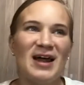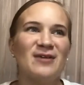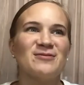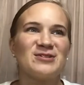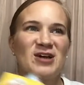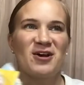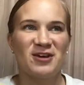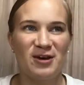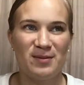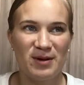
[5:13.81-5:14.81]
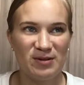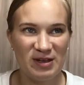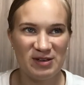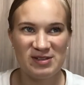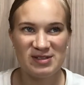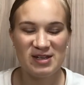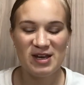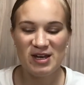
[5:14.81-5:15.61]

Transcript: and I were talking about this.